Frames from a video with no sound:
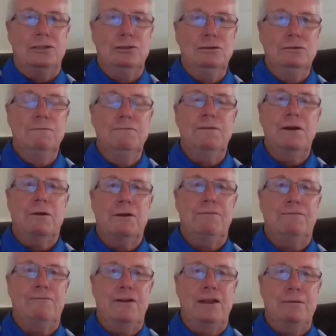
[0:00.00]
Two
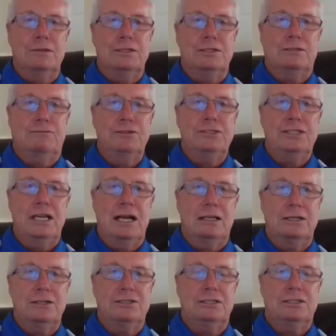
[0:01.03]
very famous
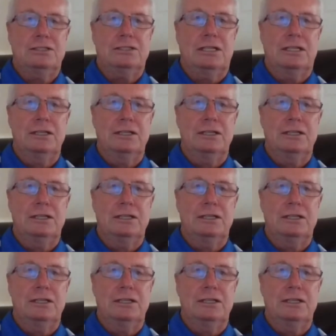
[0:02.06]
physiologists,